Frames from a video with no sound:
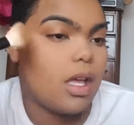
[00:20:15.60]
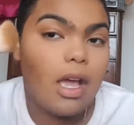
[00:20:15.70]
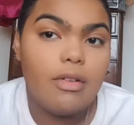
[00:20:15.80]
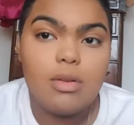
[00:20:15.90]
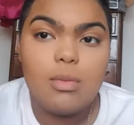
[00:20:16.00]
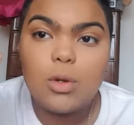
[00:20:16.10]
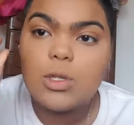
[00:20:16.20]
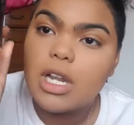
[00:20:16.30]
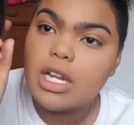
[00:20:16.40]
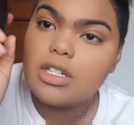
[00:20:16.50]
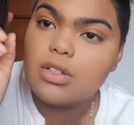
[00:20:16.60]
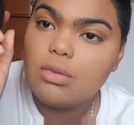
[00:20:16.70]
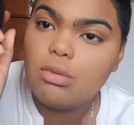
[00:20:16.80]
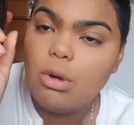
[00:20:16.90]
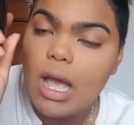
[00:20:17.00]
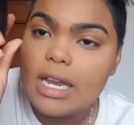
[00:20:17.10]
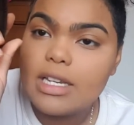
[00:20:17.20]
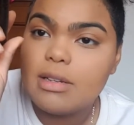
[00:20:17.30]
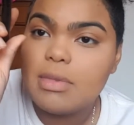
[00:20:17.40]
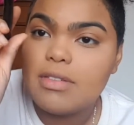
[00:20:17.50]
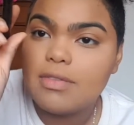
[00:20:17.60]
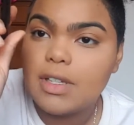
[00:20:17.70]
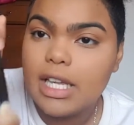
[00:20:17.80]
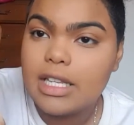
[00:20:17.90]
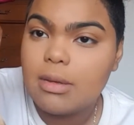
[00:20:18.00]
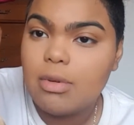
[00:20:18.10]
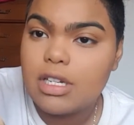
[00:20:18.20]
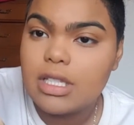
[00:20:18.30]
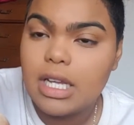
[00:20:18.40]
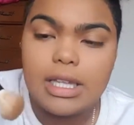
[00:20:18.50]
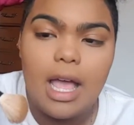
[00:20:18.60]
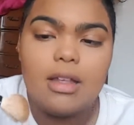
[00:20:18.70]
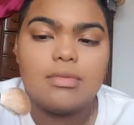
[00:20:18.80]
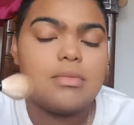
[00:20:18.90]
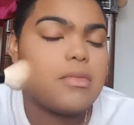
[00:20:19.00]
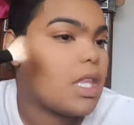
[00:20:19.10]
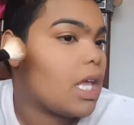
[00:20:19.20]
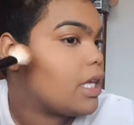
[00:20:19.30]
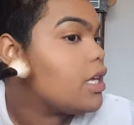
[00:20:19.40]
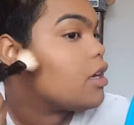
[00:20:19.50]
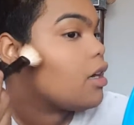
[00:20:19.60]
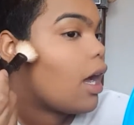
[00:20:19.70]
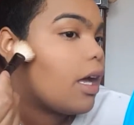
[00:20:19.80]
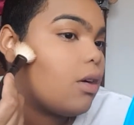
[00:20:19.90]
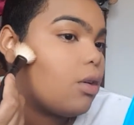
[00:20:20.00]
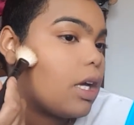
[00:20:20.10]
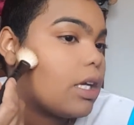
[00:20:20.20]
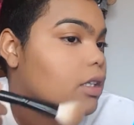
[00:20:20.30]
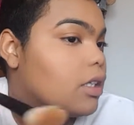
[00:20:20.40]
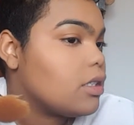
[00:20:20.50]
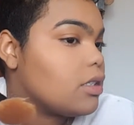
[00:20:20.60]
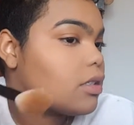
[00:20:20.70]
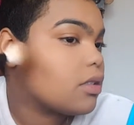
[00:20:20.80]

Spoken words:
Every motion I do will end in me flicking the brush like that. Here I go like this.